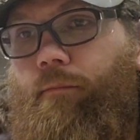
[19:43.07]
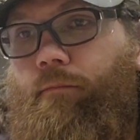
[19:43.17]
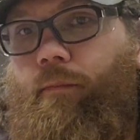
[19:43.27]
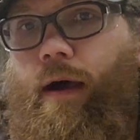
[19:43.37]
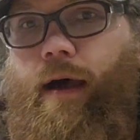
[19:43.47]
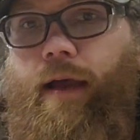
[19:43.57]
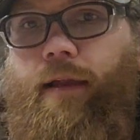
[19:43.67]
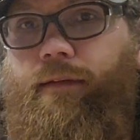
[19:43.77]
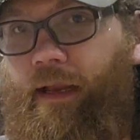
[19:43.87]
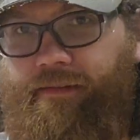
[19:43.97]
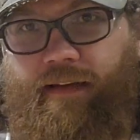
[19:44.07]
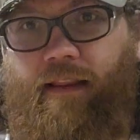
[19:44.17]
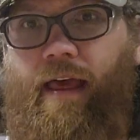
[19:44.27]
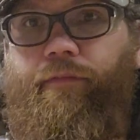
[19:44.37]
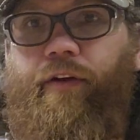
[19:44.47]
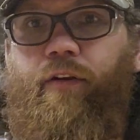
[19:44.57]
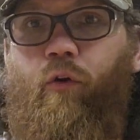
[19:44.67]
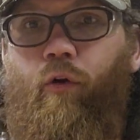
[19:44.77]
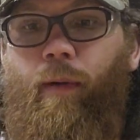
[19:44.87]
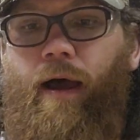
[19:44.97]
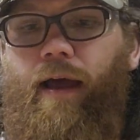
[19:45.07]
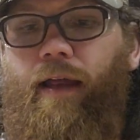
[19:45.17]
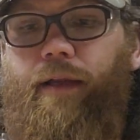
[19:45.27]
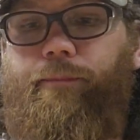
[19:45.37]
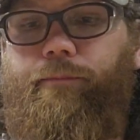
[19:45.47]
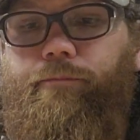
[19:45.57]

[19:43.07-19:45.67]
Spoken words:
my 1911 or my